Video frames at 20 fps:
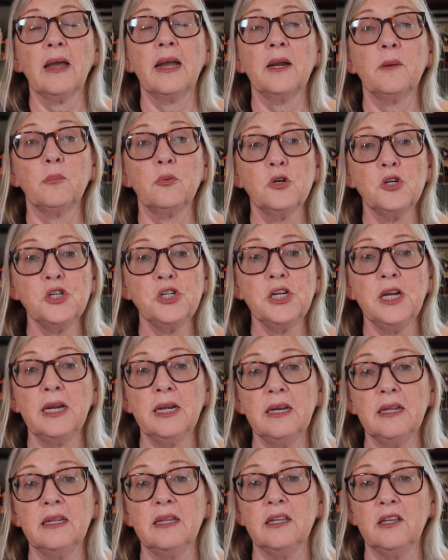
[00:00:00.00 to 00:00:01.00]
I
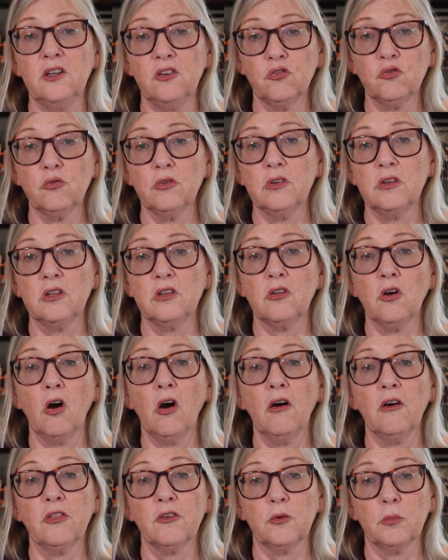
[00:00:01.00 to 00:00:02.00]
appreciated the history that the
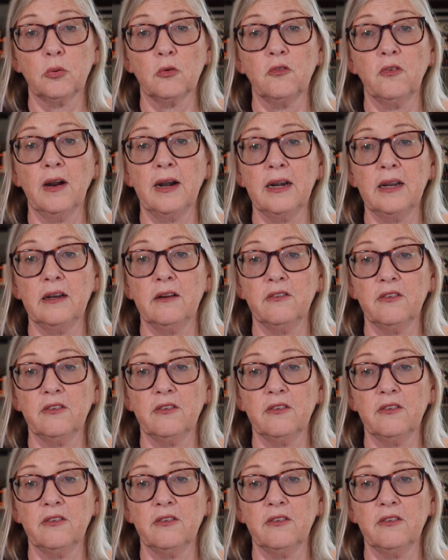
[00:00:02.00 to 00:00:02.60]
author provided